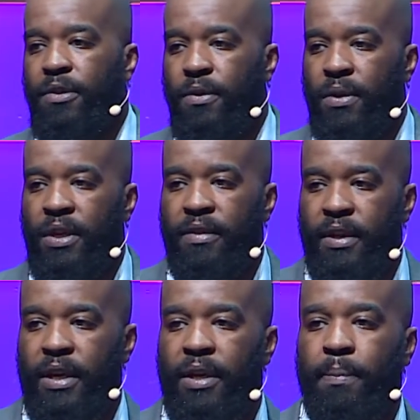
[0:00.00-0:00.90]
to these
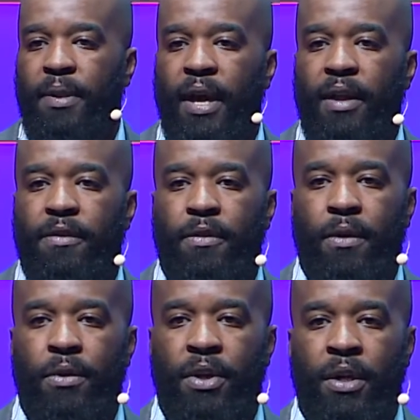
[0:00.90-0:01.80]
leak complaints.
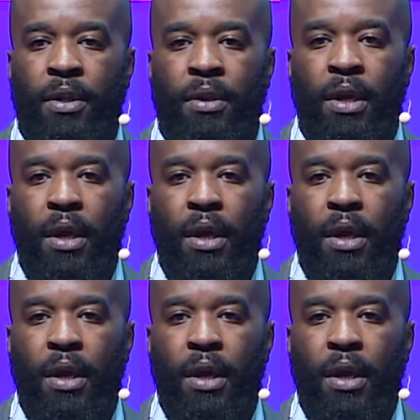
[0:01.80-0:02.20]
So you can